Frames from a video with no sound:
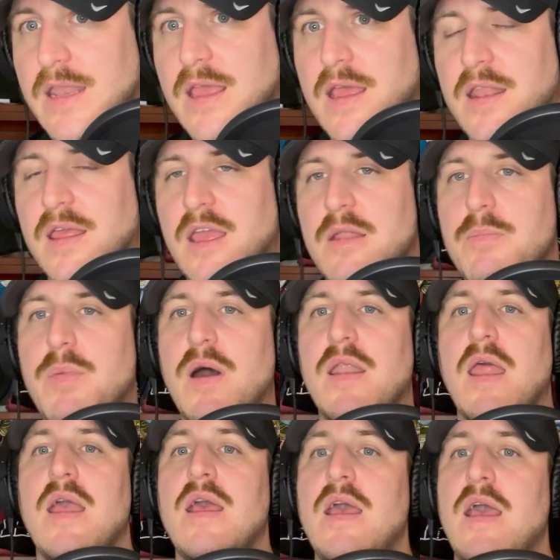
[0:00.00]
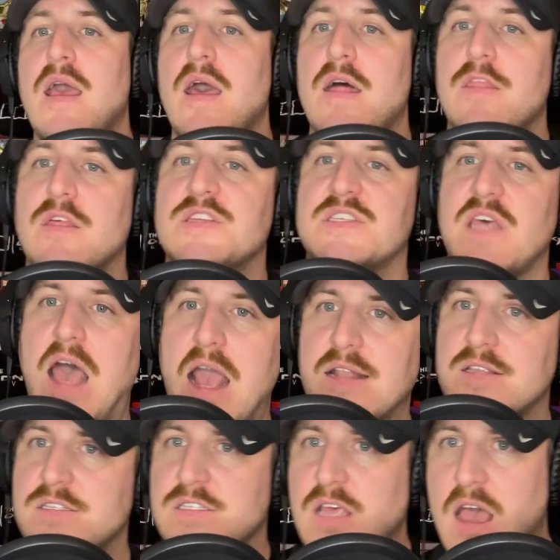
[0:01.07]
hitting it, but the side
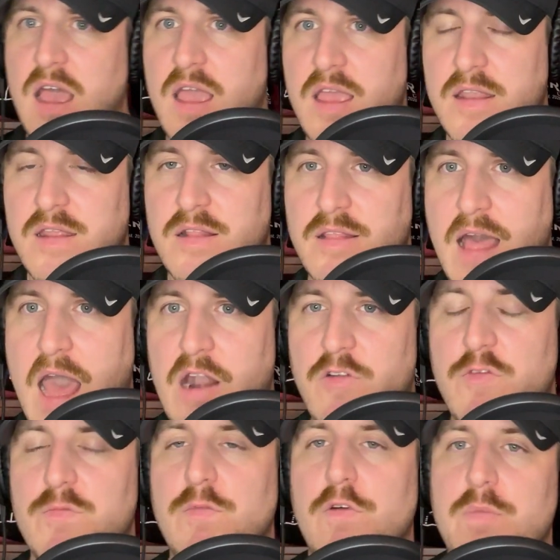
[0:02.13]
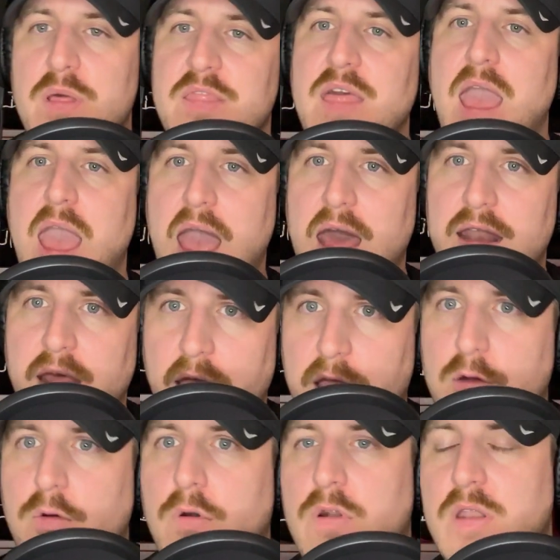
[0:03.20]
to side lateral movement, the hand eye
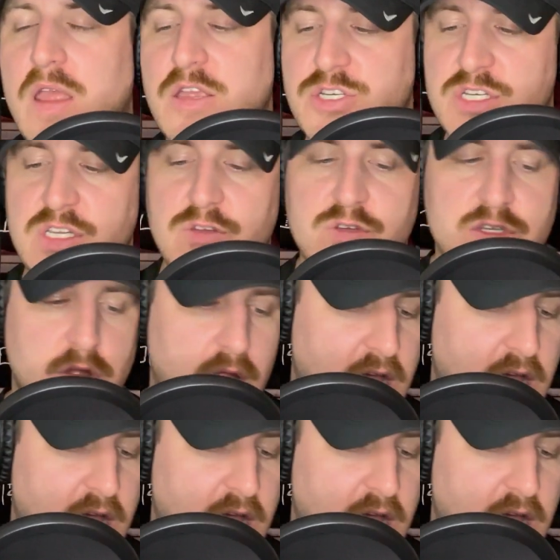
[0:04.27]
coordination, you still